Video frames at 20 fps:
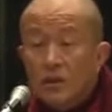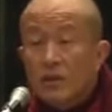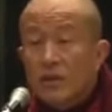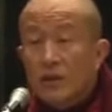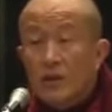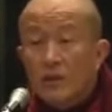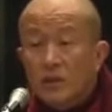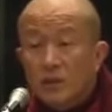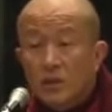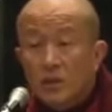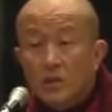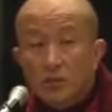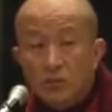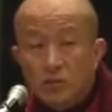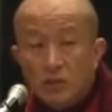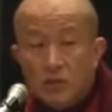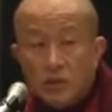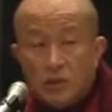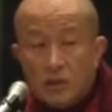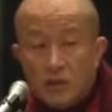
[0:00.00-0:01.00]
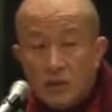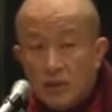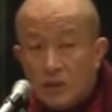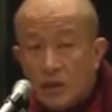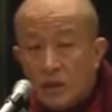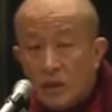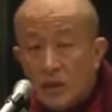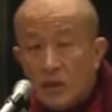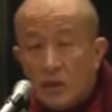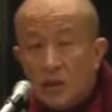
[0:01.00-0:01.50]
he has the
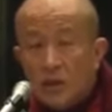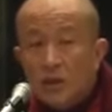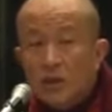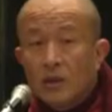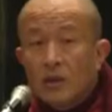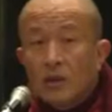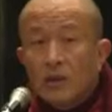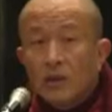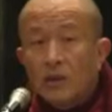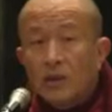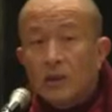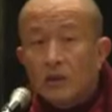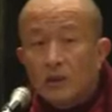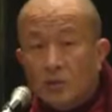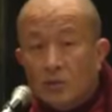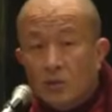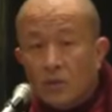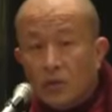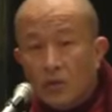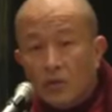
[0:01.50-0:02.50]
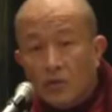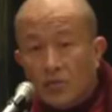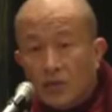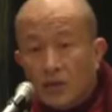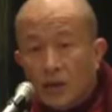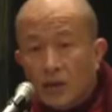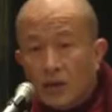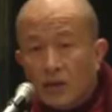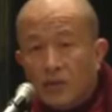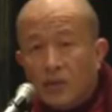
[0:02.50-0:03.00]
Ushinisha, he has all
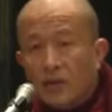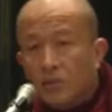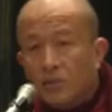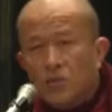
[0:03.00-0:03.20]
of that.